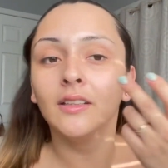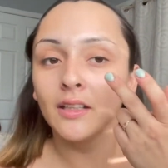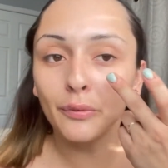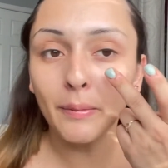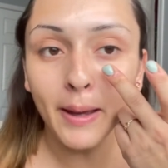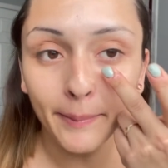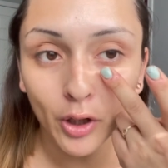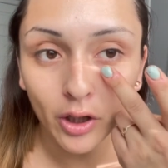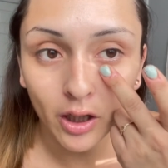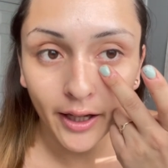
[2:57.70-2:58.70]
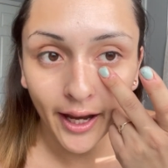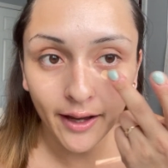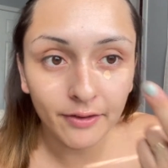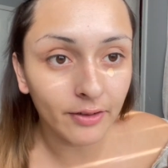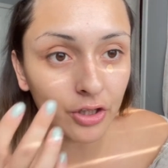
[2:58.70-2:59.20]
Remember,
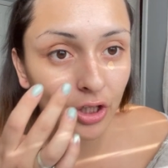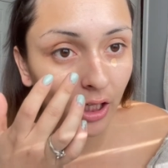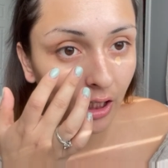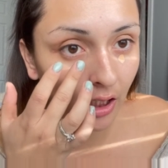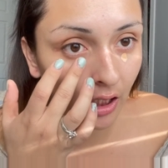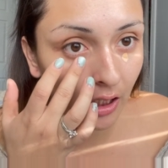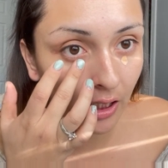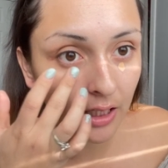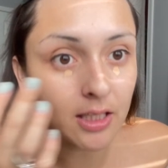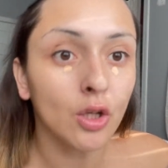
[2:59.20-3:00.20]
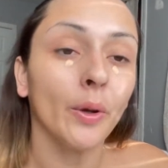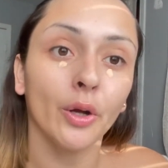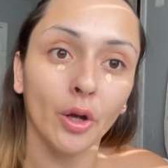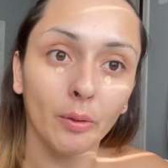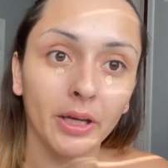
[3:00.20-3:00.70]
catfishing, it's the way to
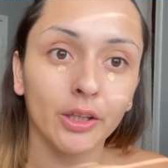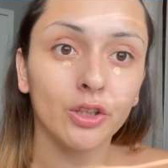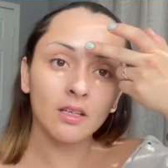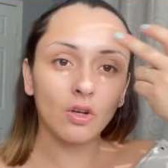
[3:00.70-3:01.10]
go, bitch.